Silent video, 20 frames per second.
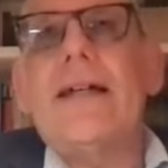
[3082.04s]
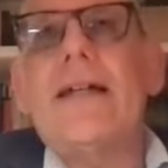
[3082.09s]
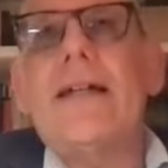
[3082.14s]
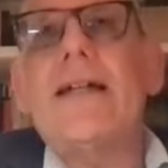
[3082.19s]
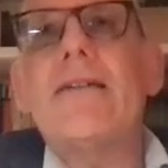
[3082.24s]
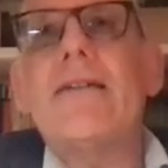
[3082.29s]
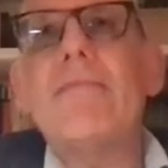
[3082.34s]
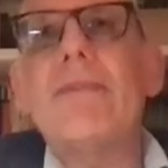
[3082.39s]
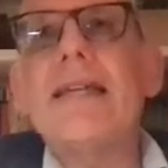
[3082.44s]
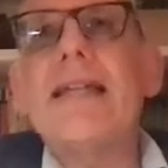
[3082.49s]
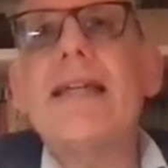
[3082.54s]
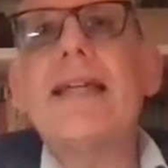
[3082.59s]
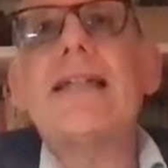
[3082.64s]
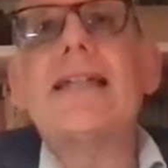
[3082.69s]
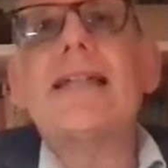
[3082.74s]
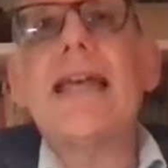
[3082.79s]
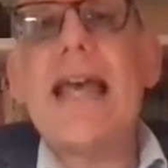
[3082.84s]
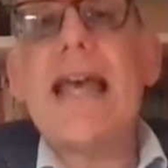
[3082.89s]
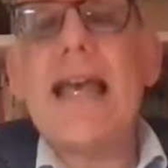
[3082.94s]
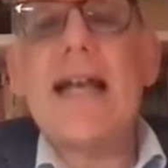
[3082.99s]
comedic
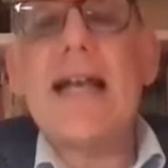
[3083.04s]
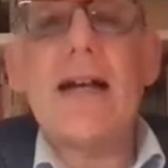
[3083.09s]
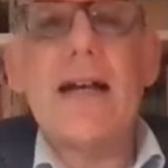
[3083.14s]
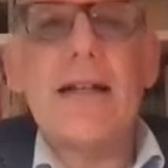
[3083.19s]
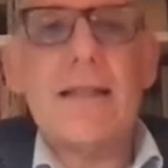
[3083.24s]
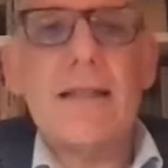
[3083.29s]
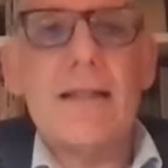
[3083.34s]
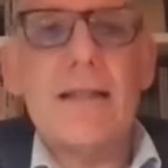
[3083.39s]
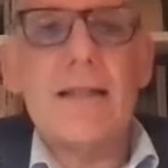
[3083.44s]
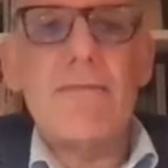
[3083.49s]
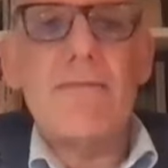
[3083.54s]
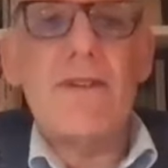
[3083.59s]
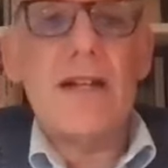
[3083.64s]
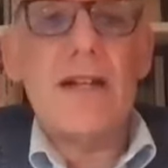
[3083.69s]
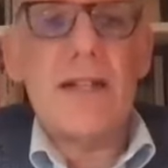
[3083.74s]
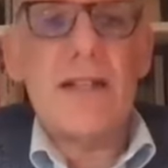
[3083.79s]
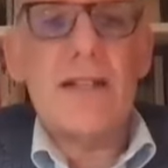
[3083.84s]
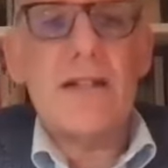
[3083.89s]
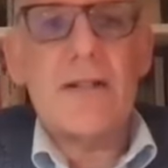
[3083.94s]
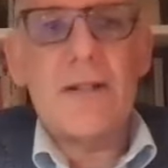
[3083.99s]
take on some
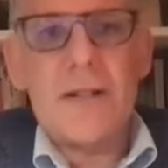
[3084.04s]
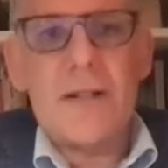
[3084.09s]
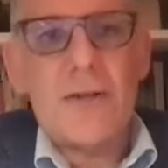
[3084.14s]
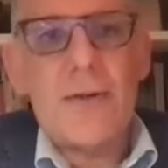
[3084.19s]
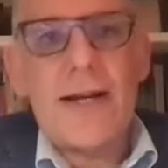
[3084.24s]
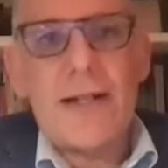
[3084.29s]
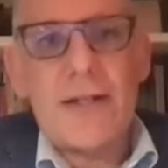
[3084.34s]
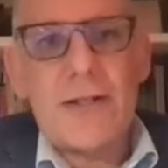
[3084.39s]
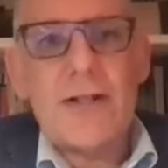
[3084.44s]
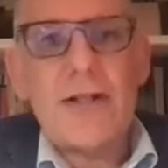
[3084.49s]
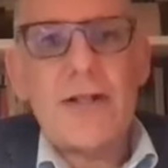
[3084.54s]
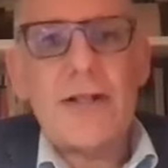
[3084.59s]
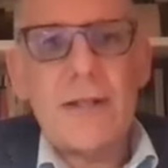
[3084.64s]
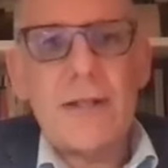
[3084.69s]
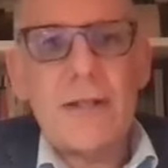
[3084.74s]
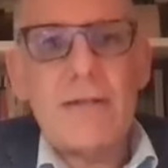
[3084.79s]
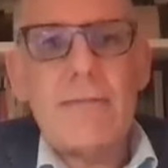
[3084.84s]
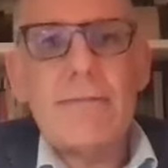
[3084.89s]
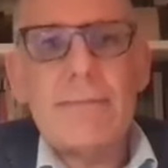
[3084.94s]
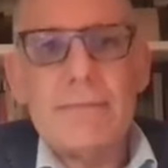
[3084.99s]
very serious questions.